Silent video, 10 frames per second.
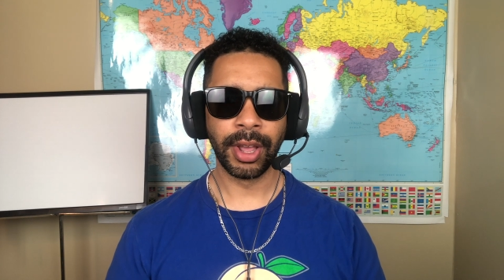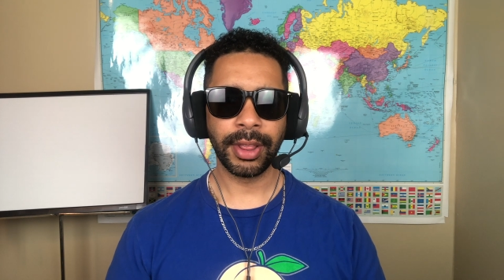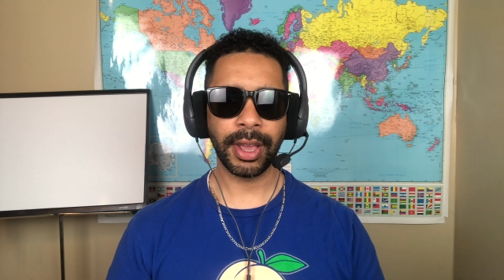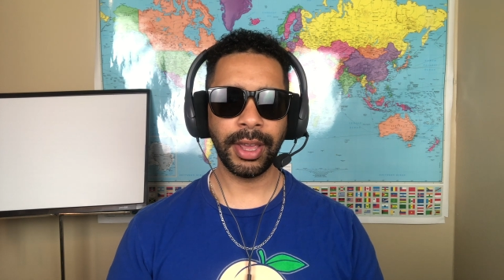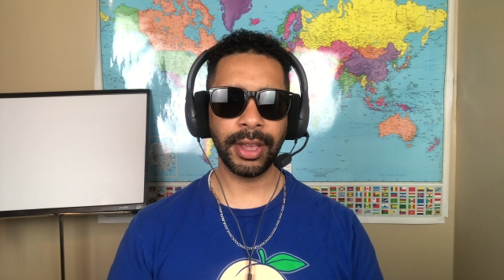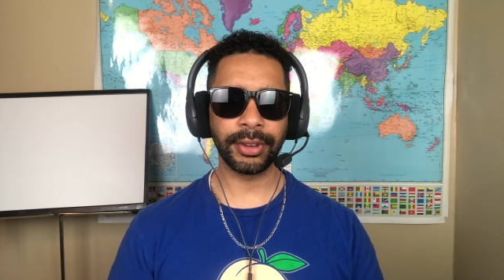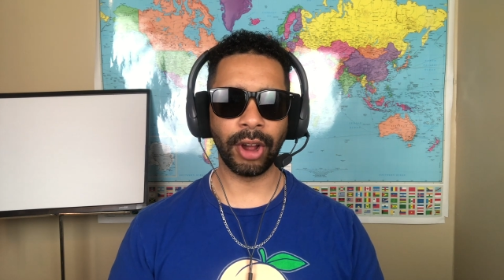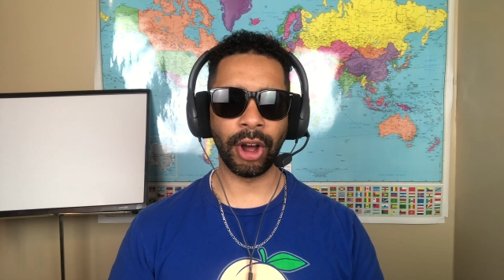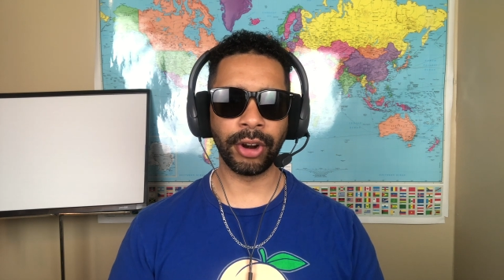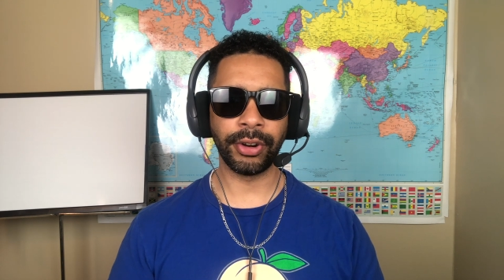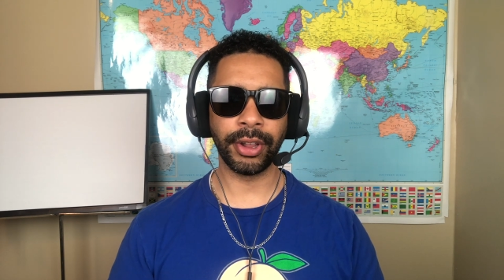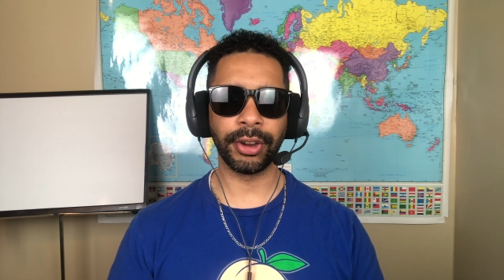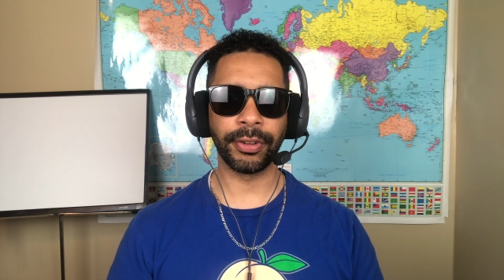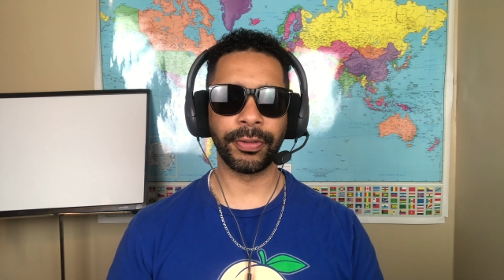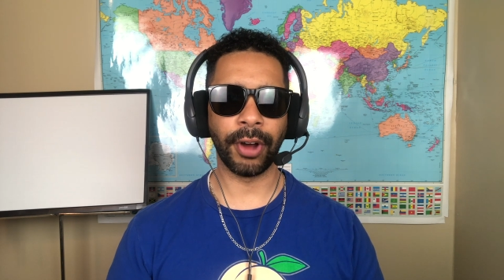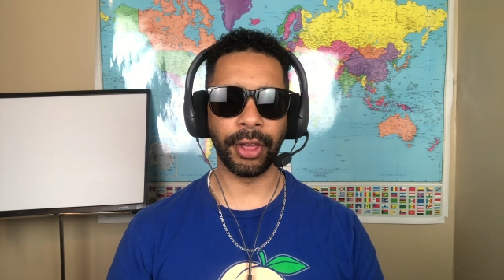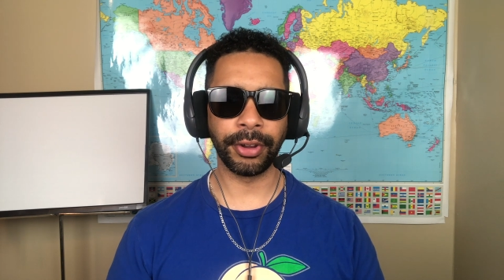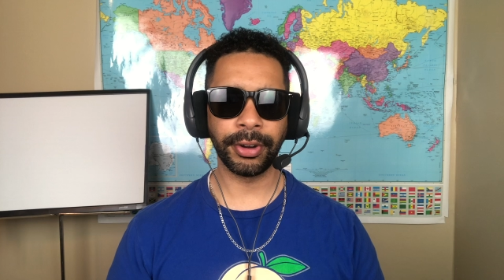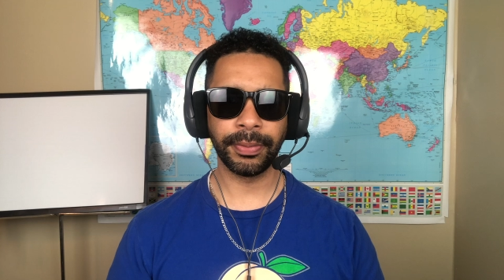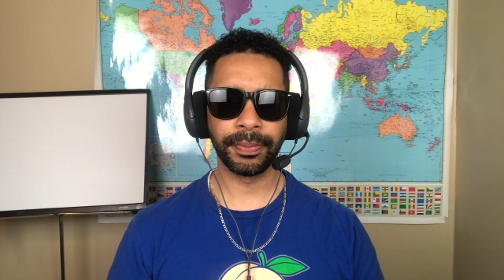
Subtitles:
that he is honoring your father?